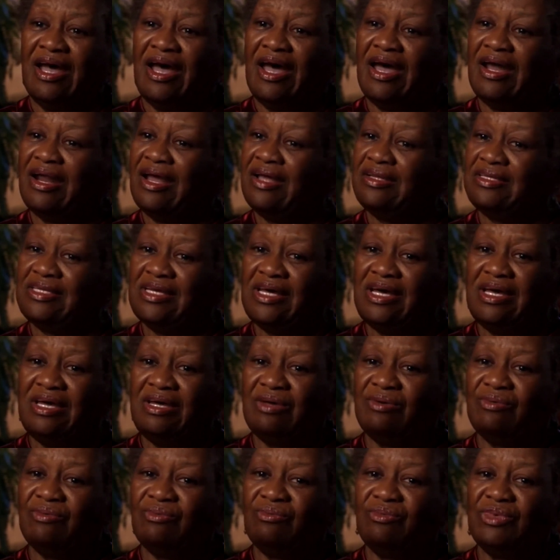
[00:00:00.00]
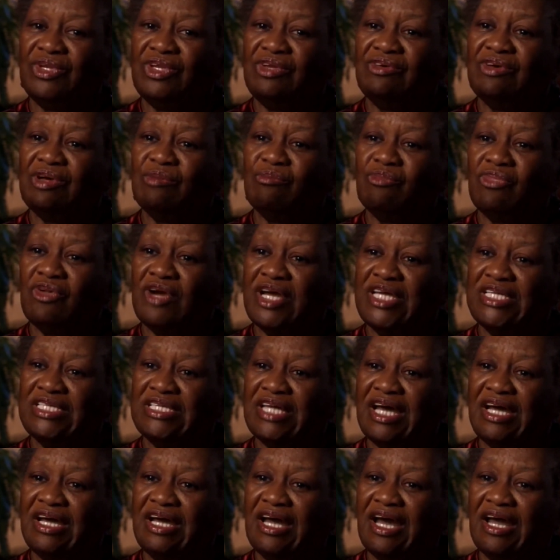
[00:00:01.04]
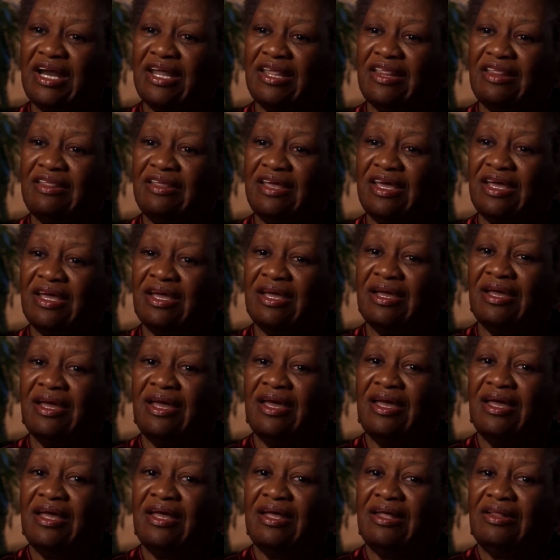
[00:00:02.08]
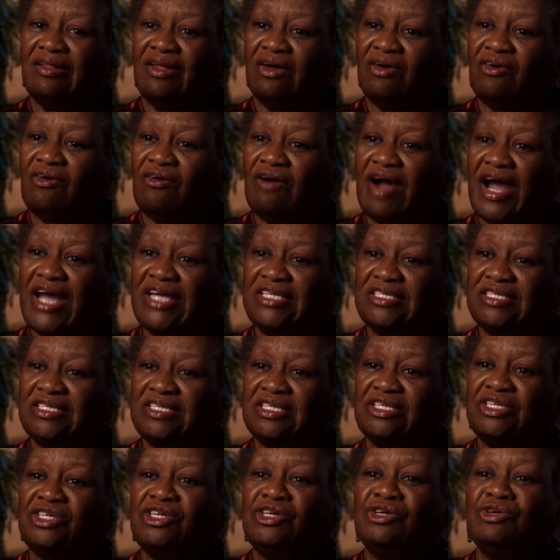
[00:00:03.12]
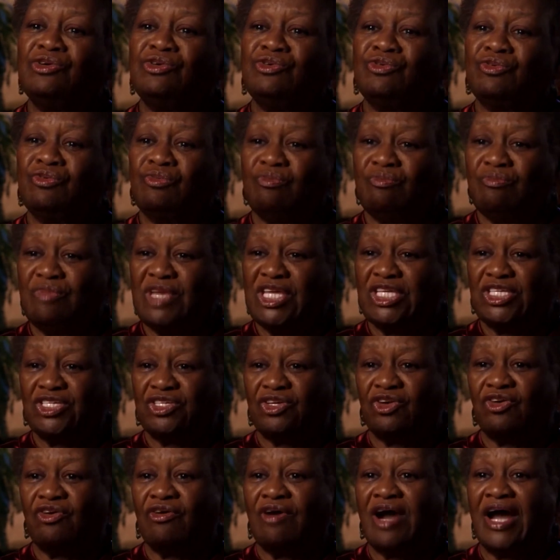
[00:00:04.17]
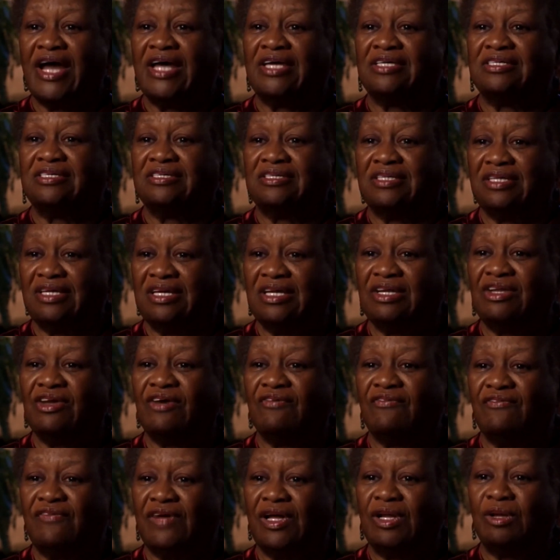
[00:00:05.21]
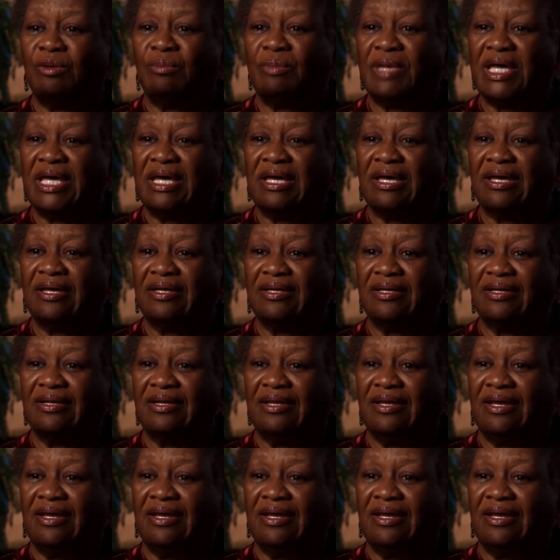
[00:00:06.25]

And I tell you, when you embrace that kind of thing, the Christ in you meets the Christ in your fellow man.